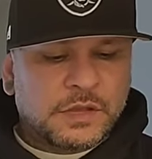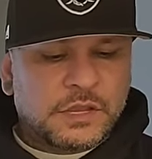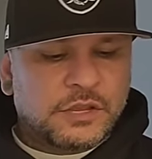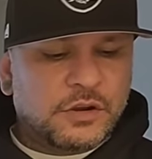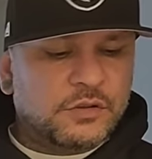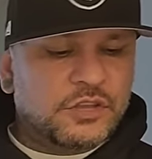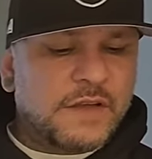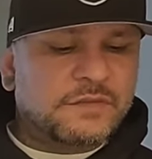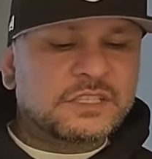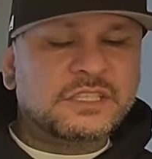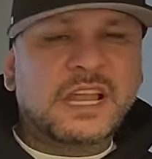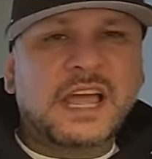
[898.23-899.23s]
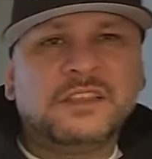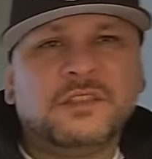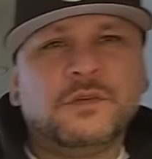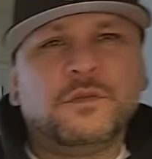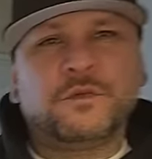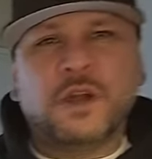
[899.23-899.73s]
You know, you have to slide
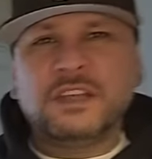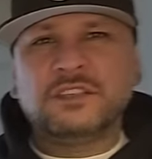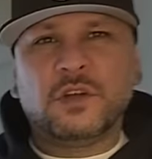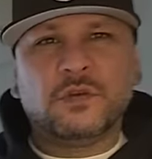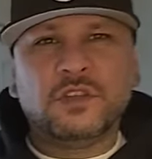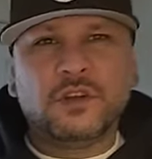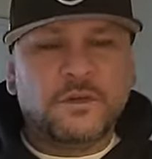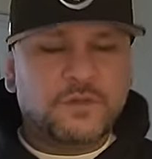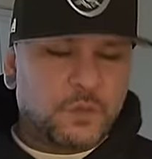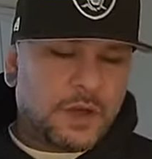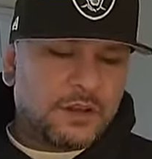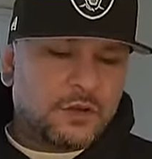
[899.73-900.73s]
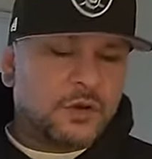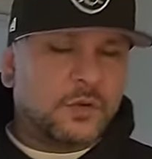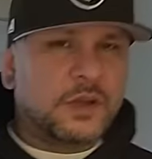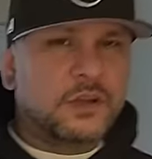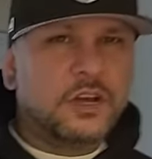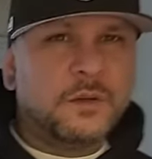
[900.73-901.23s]
through Fresno, you know, if you want to go
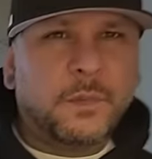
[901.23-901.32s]
to a good